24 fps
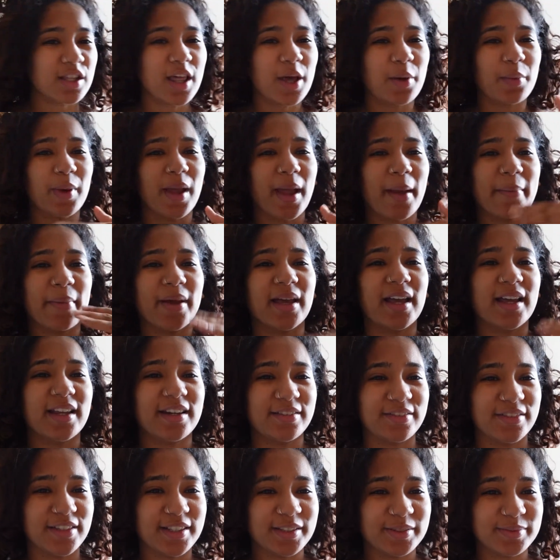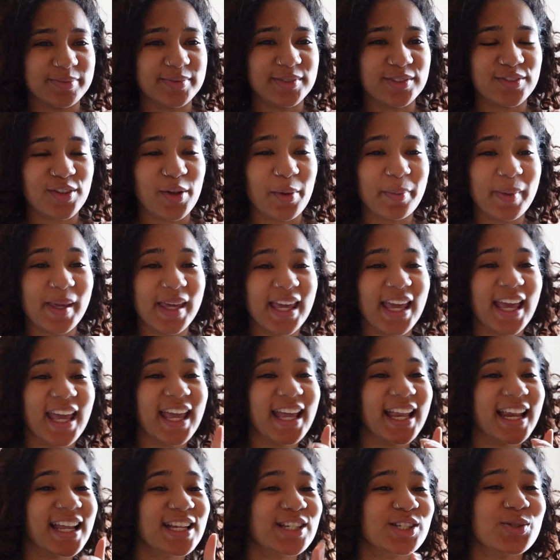that way I'm gonna have it on me
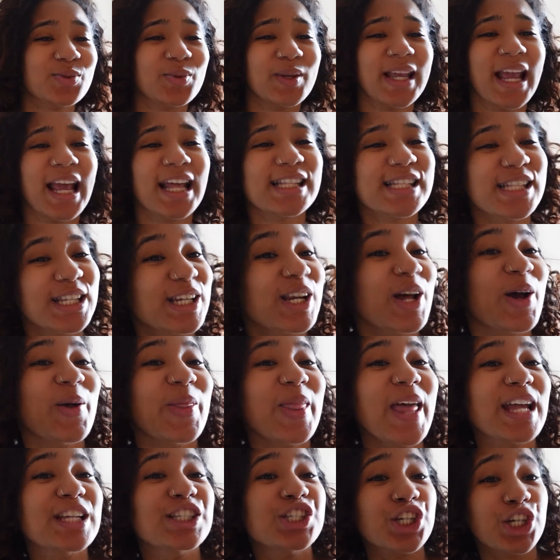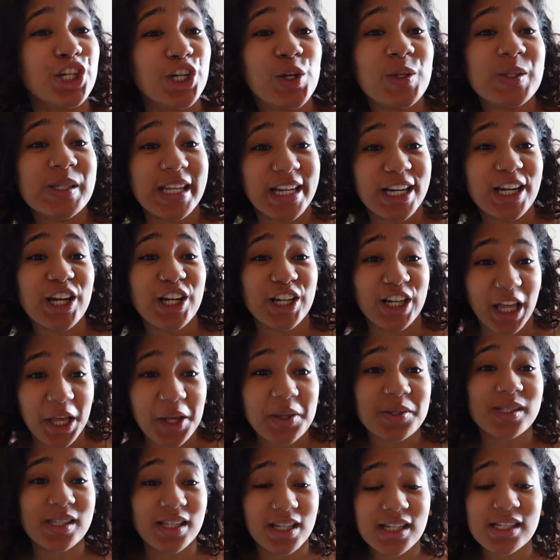and I just want you to know that your girl's getting her
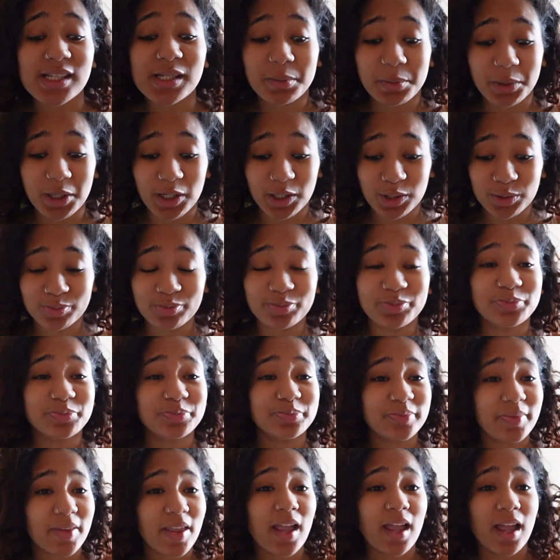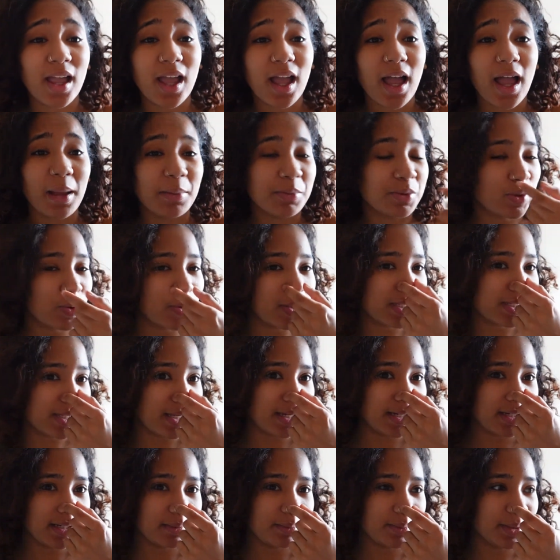nails done tomorrow. I'm so
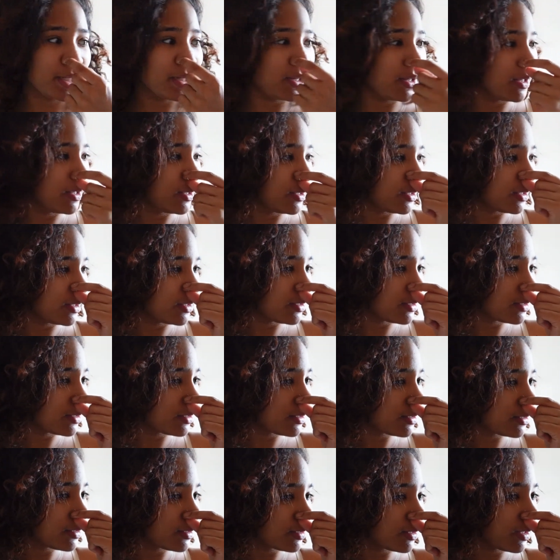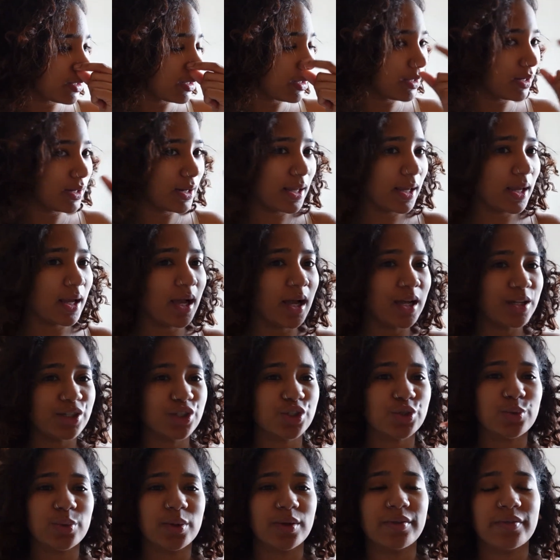excited because like I
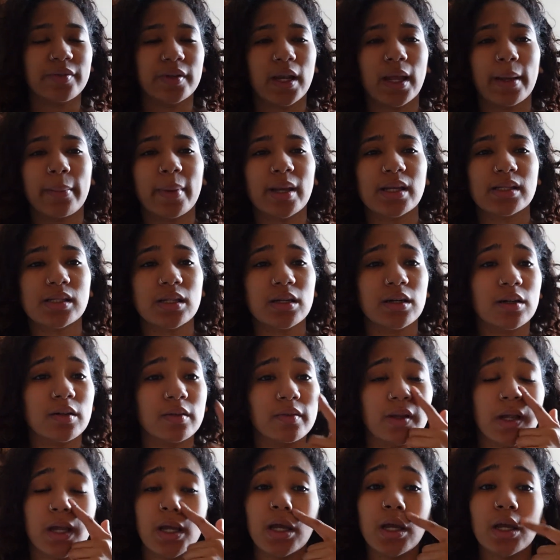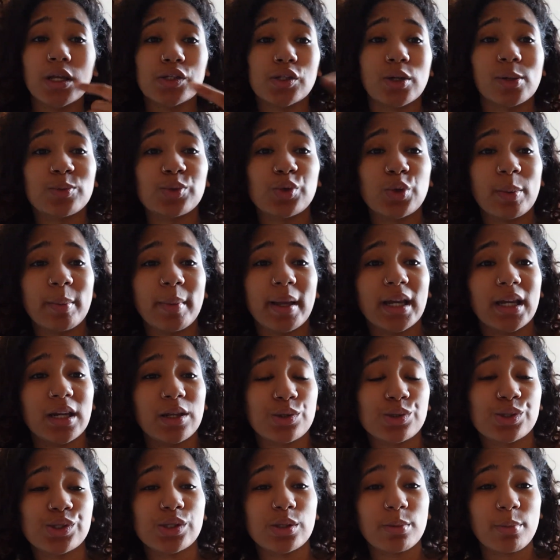just want to feel like myself. So I'm doing my
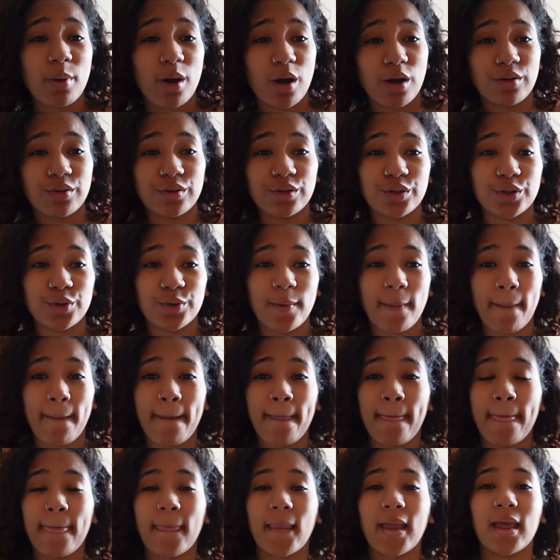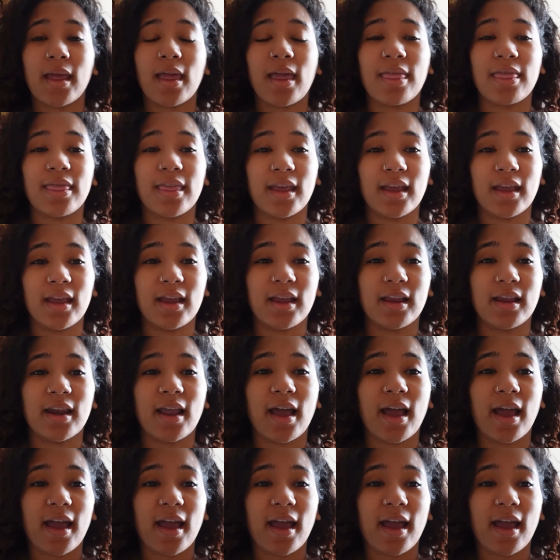nails tomorrow and then I